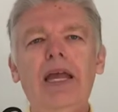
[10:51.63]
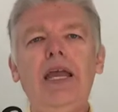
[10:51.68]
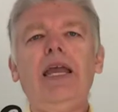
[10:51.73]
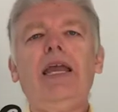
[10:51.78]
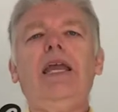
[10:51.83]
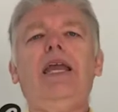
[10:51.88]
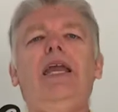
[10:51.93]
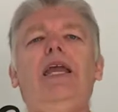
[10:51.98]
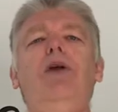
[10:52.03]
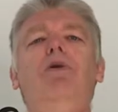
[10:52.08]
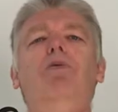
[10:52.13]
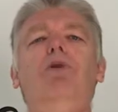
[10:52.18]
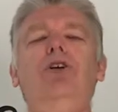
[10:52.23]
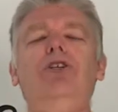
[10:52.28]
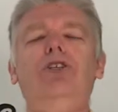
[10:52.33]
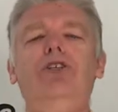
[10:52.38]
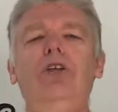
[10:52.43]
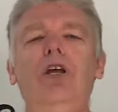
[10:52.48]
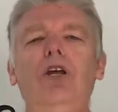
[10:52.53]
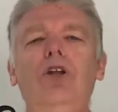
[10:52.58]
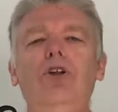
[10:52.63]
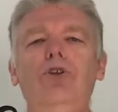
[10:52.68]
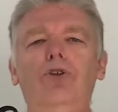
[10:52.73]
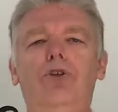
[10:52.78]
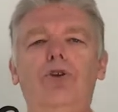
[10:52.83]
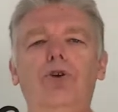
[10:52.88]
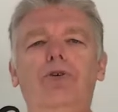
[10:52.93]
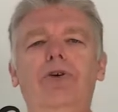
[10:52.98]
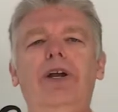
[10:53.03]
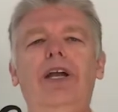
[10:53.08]
He was
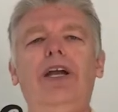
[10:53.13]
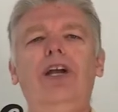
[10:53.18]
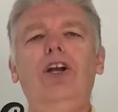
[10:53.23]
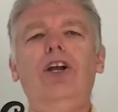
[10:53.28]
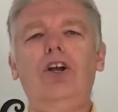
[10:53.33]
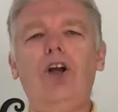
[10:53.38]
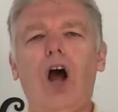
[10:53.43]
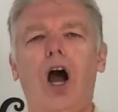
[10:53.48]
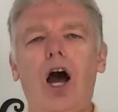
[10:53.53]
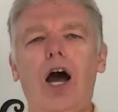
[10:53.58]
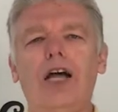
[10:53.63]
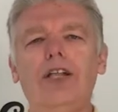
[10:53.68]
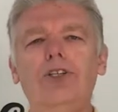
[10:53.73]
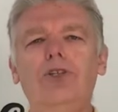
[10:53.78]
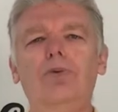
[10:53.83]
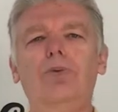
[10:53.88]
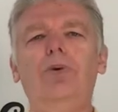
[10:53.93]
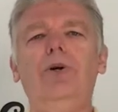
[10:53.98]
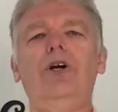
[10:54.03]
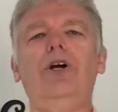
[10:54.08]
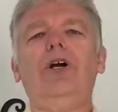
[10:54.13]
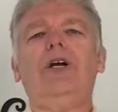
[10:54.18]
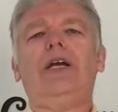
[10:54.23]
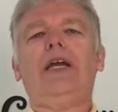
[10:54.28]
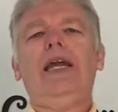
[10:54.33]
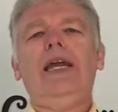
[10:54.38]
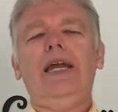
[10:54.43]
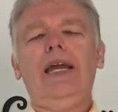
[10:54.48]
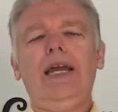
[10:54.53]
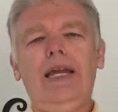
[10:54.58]
doing God's
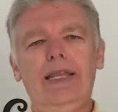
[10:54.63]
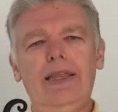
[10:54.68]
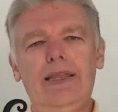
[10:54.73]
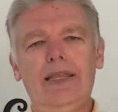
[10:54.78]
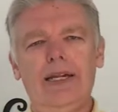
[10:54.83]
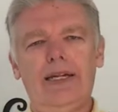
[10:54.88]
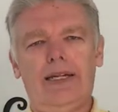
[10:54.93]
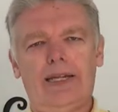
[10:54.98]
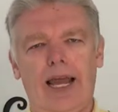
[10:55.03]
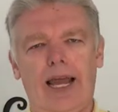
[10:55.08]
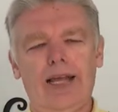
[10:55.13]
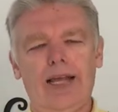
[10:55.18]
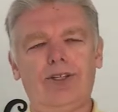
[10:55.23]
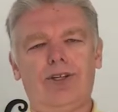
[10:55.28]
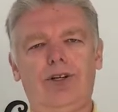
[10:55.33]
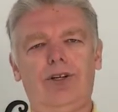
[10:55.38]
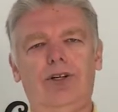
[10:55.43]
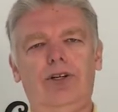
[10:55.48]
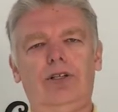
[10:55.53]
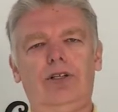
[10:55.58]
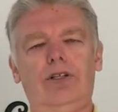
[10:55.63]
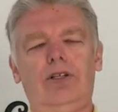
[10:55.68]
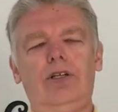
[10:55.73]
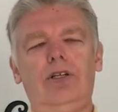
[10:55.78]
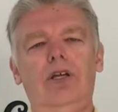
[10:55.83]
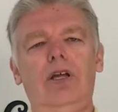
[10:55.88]
work in the desert,